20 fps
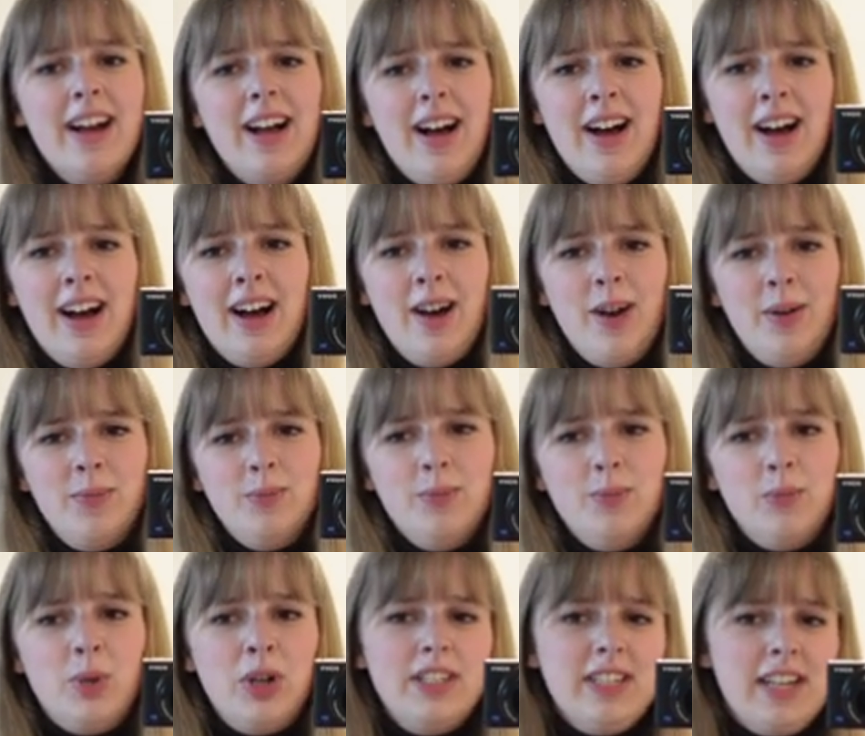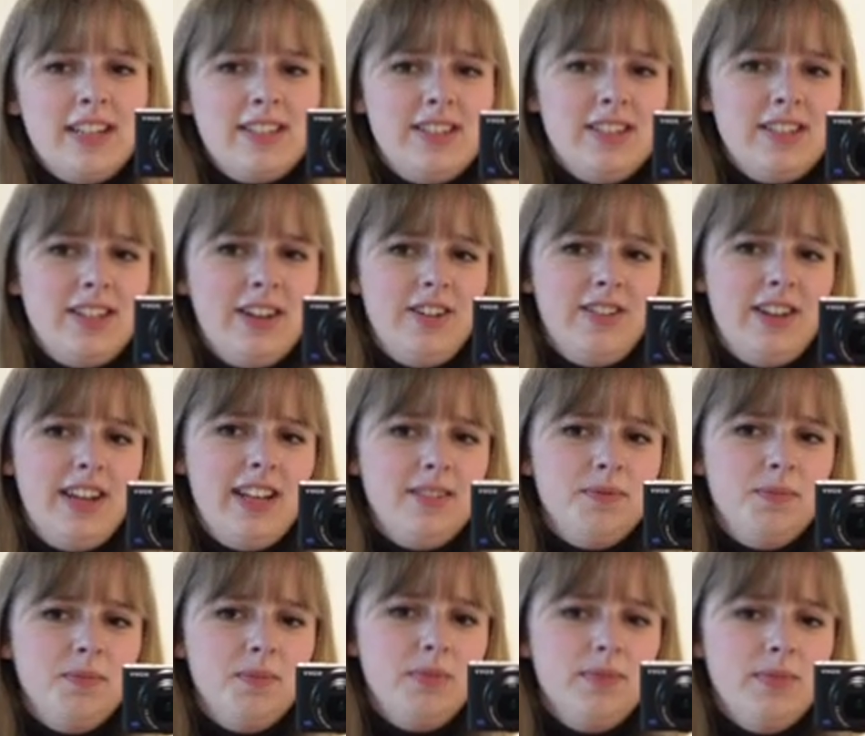More text
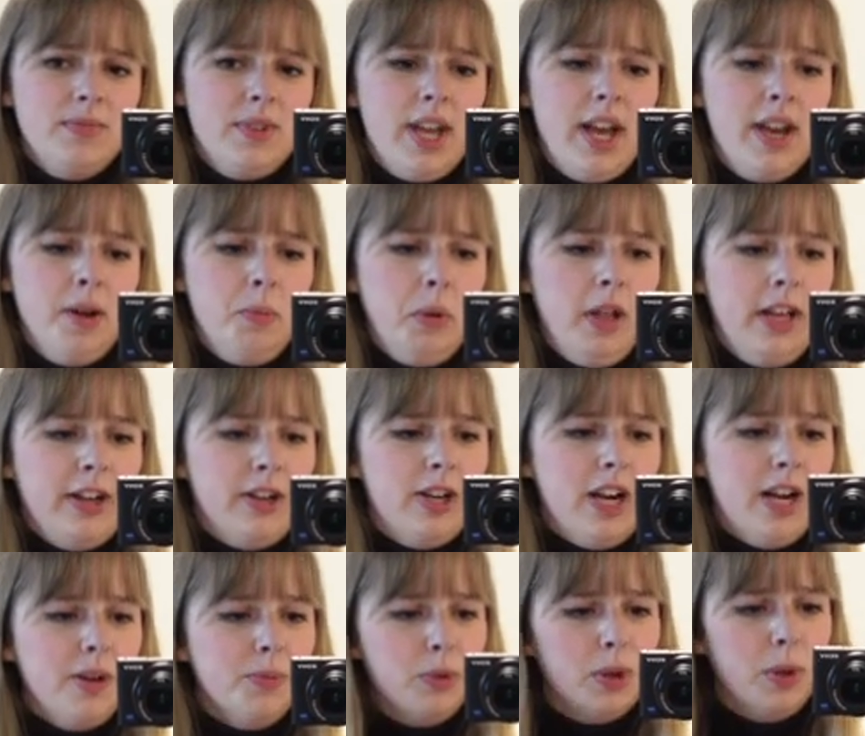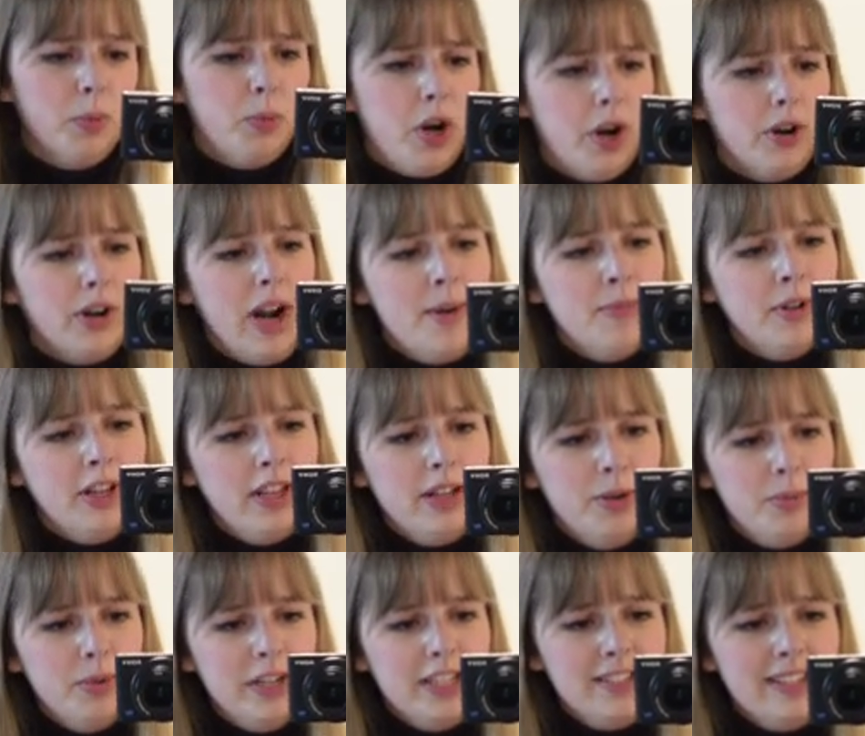encoding, kind of playing around with the program a
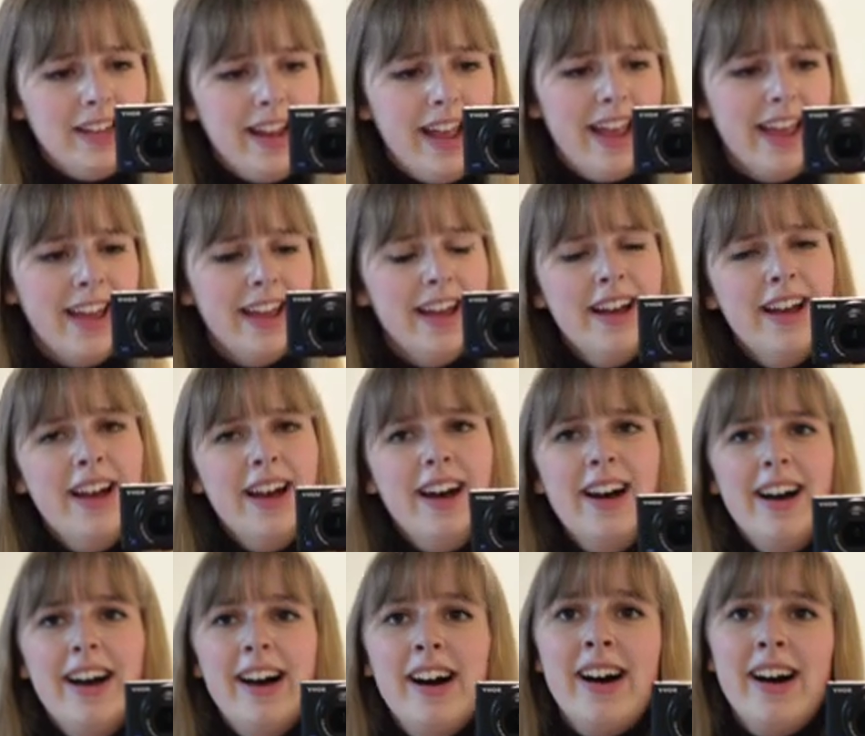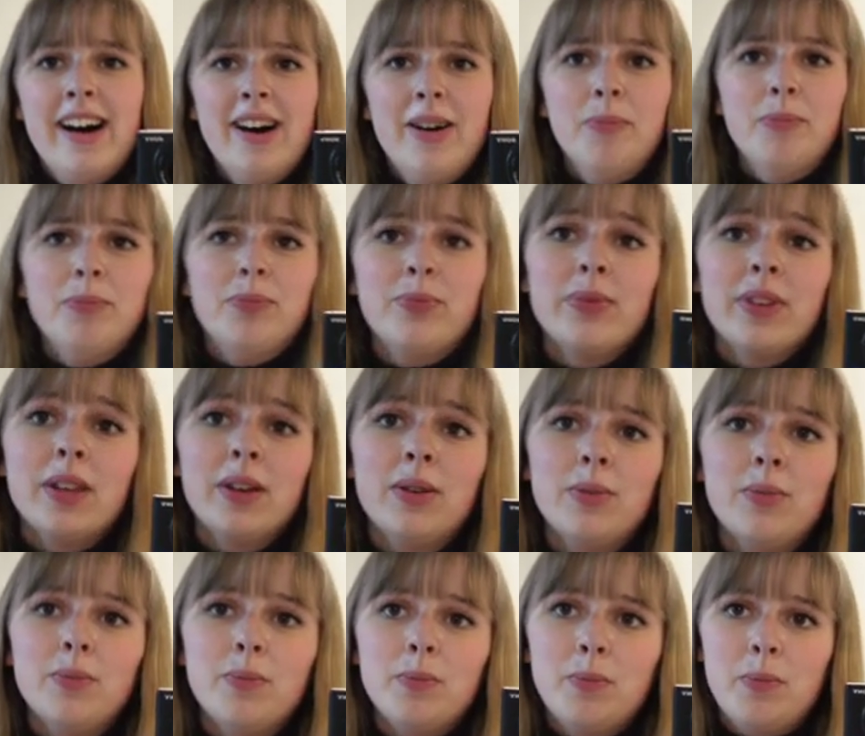little bit today.
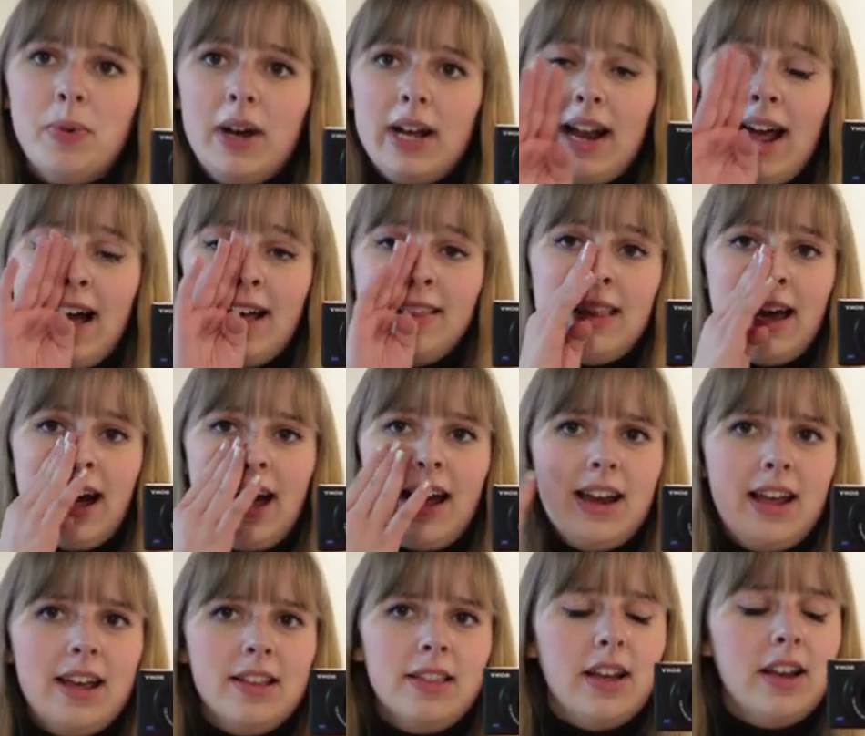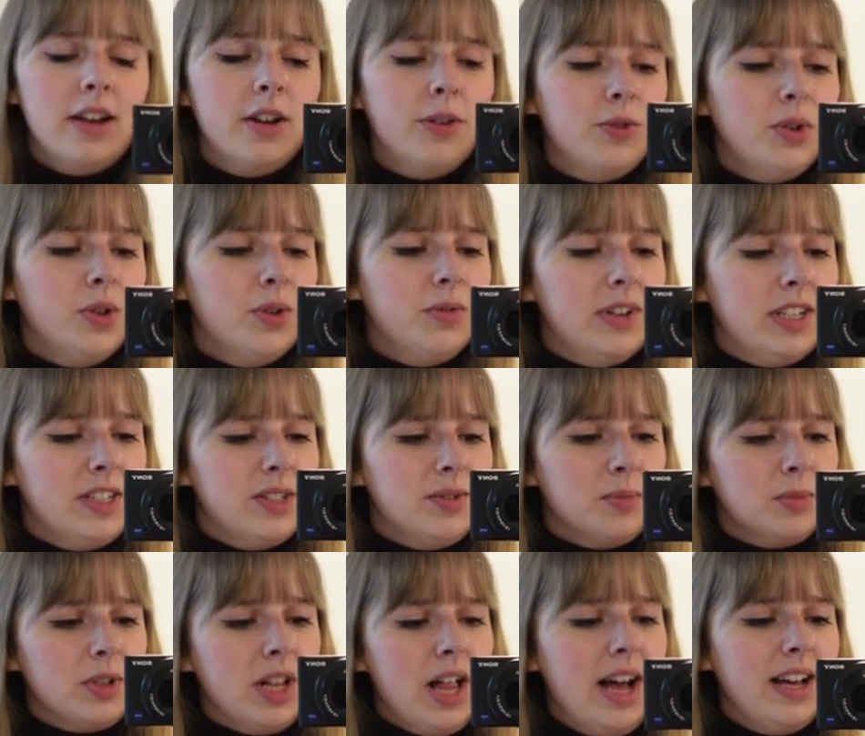But had that, and then a few of us
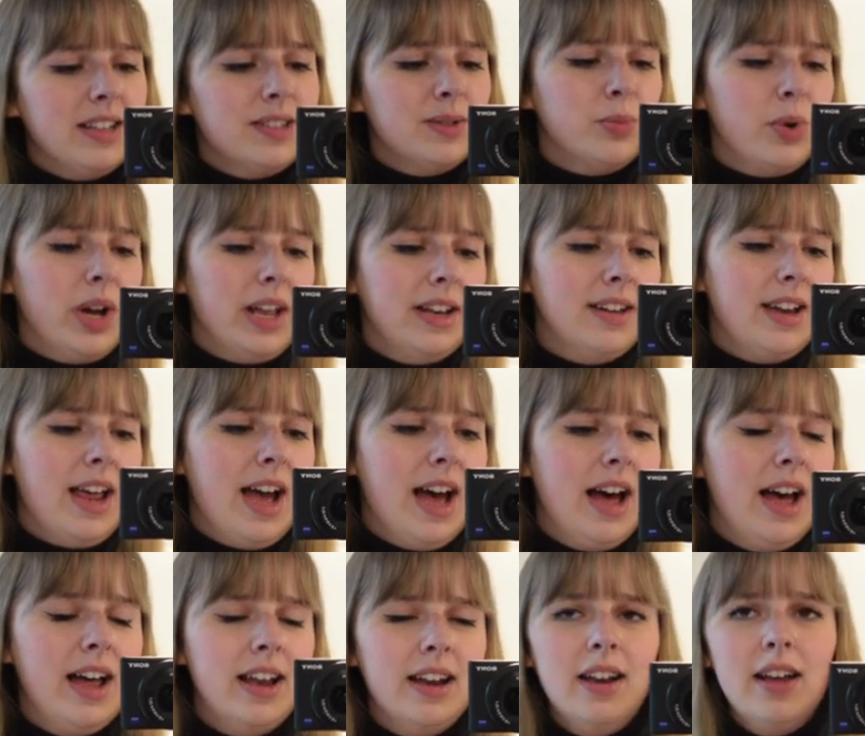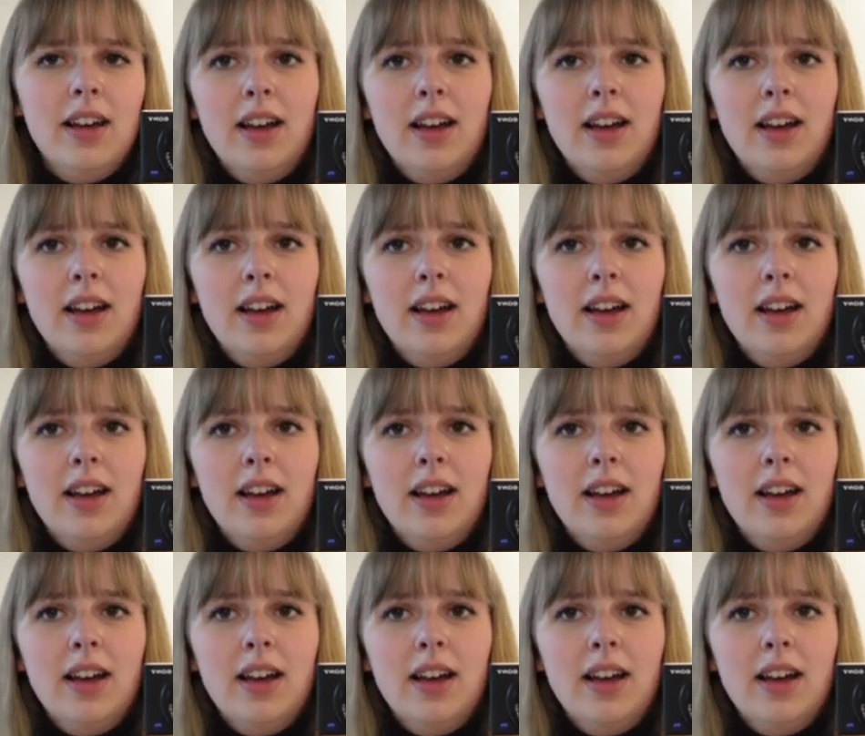from class went and had